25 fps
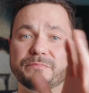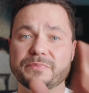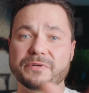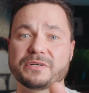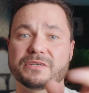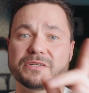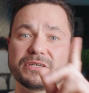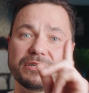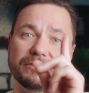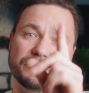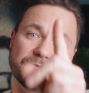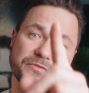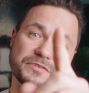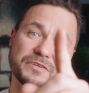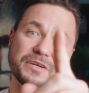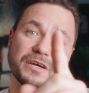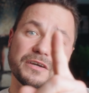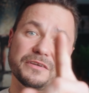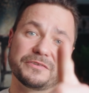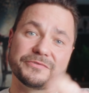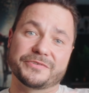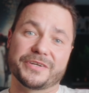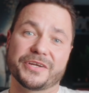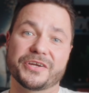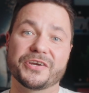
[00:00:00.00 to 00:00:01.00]
but I would
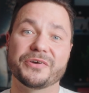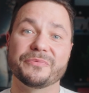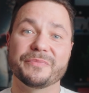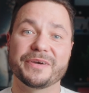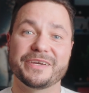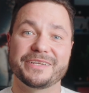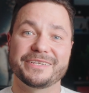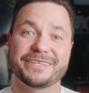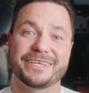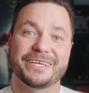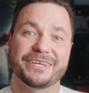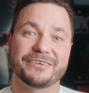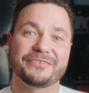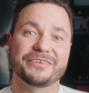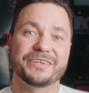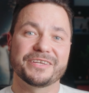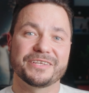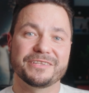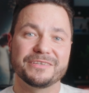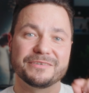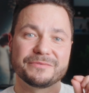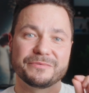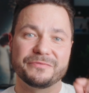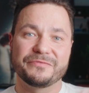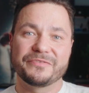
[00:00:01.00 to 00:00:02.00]
highly recommend carrying a
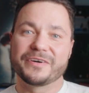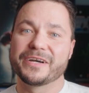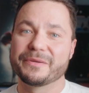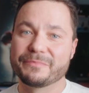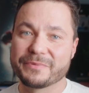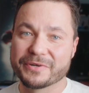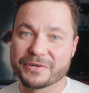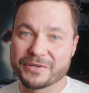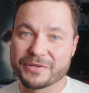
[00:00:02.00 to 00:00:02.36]
little fiber